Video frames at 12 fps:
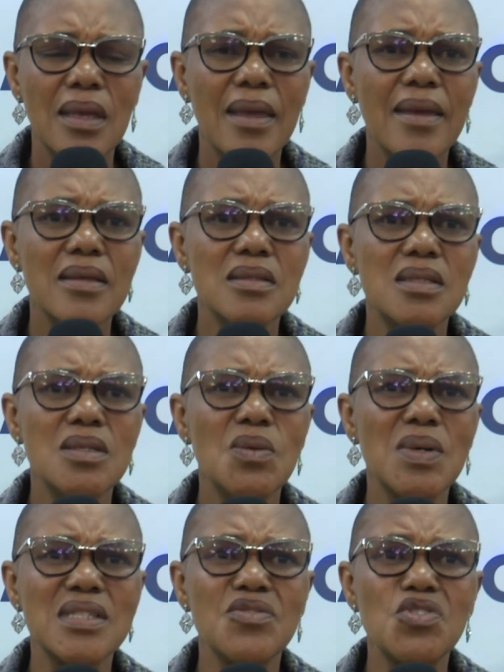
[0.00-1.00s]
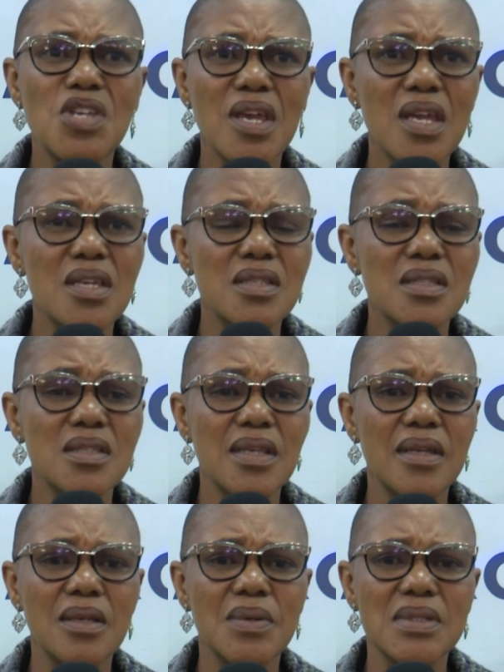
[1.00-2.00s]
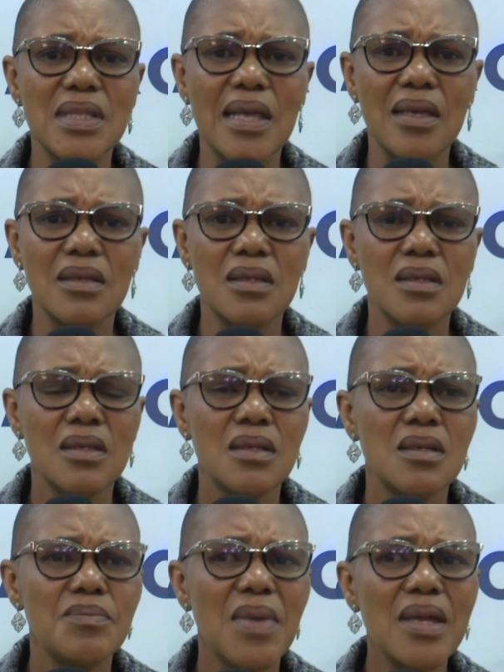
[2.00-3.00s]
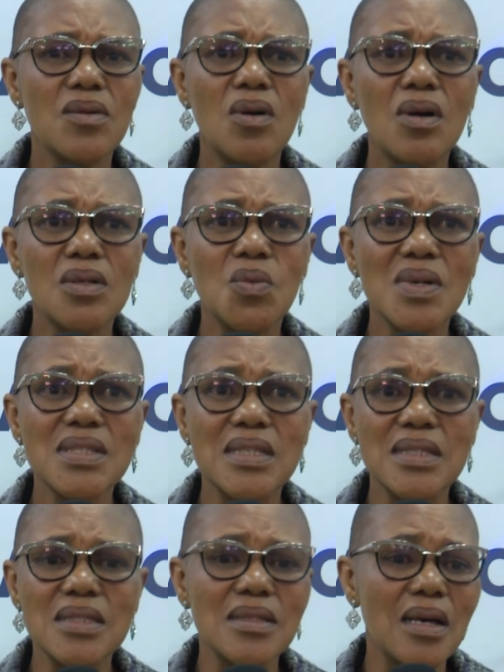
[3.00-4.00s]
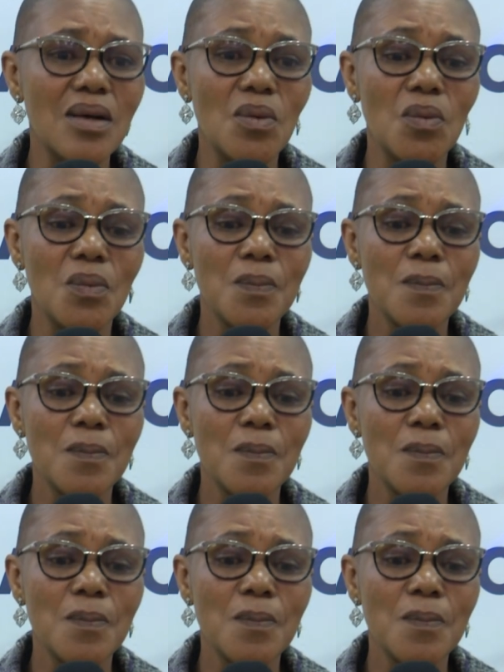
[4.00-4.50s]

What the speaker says: And he was in chains, and I was like, my God, what's this now?